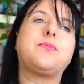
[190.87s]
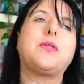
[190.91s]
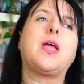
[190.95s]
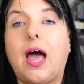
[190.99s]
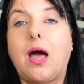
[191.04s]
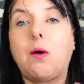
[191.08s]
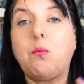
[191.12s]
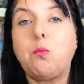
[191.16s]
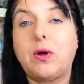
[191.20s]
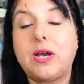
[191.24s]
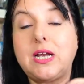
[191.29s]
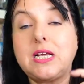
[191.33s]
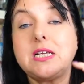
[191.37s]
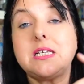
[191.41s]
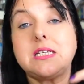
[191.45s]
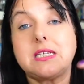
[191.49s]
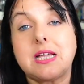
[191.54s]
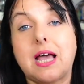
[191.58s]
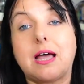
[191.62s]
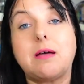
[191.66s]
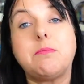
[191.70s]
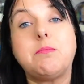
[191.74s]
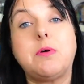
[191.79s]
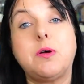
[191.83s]
And when it's
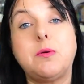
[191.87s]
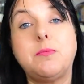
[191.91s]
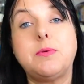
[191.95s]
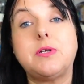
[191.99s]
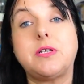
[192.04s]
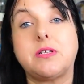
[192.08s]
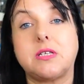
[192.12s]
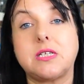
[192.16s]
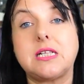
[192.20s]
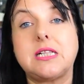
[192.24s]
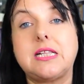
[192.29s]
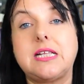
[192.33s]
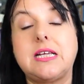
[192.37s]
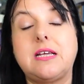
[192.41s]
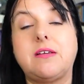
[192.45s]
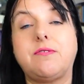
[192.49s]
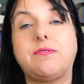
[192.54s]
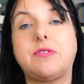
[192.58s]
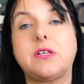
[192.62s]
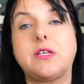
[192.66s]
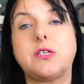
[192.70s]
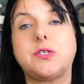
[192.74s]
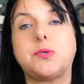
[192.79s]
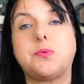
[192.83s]
our moment to
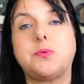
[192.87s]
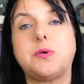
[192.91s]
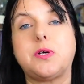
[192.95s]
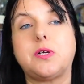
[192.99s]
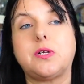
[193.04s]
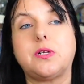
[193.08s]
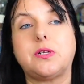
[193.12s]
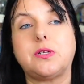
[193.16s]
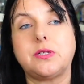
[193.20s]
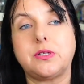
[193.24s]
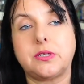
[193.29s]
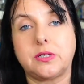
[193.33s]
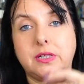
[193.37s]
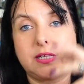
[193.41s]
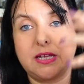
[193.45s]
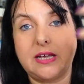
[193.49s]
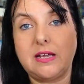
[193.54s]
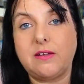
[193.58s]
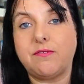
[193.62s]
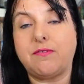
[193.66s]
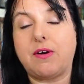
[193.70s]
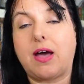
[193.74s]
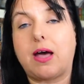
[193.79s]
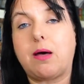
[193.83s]
leave this world,
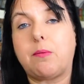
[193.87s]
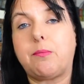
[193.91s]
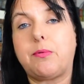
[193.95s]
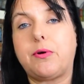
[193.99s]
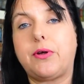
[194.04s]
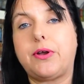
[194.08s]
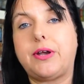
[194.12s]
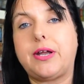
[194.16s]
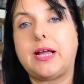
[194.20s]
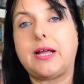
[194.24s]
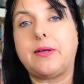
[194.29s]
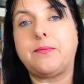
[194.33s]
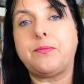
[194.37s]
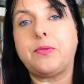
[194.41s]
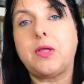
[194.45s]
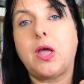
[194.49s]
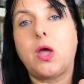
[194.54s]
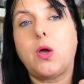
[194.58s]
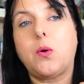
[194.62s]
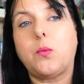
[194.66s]
leave our body,